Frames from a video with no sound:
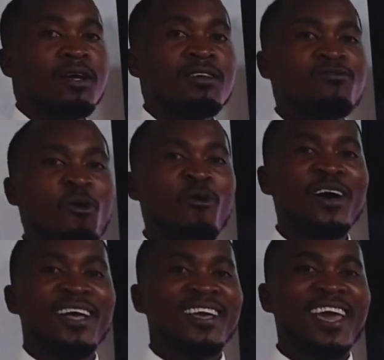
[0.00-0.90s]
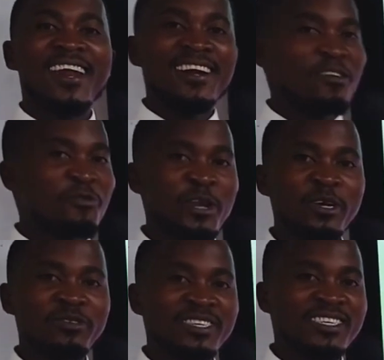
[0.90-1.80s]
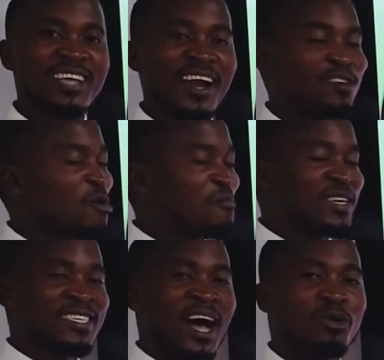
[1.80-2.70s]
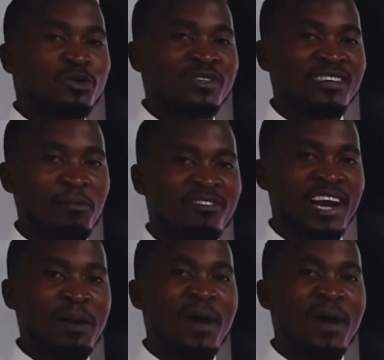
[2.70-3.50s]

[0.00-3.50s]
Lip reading: So kindly, if you're new to this channel, don't miss out to subscribe,